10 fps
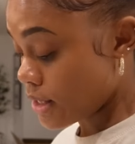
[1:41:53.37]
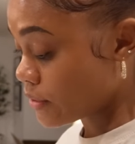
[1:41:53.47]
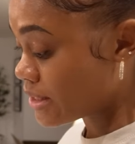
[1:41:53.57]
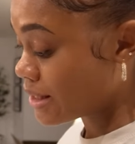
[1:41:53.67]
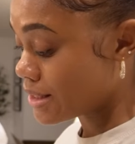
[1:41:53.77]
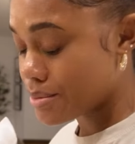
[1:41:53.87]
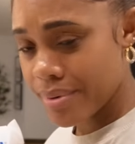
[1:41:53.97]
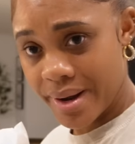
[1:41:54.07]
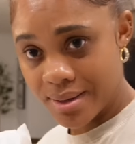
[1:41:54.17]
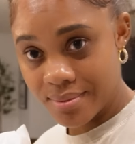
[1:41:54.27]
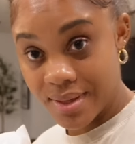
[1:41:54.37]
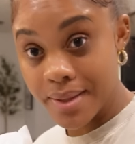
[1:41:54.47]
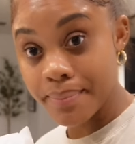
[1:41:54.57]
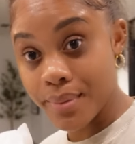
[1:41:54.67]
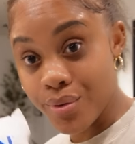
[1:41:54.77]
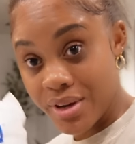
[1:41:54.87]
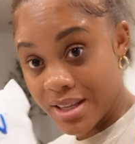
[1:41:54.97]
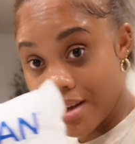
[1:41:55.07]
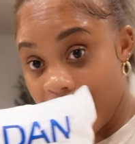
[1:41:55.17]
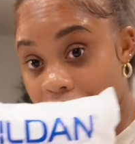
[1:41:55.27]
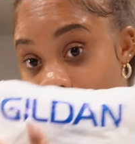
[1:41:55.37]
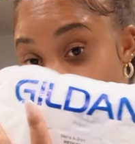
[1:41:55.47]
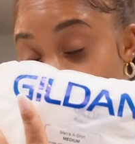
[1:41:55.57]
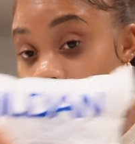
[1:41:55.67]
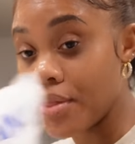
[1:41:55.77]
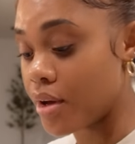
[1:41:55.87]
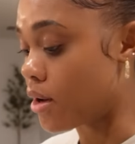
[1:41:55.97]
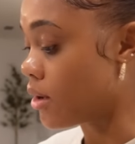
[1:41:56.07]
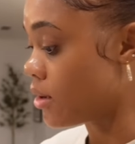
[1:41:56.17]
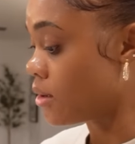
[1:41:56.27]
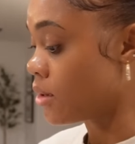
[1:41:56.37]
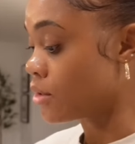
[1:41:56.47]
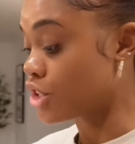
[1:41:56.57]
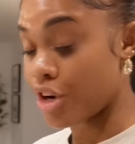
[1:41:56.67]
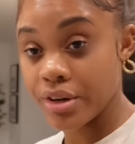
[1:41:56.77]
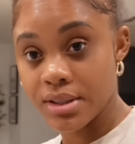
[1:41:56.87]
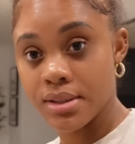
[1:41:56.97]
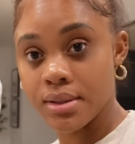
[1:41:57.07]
You see this brand in Marina on the, on the shirt?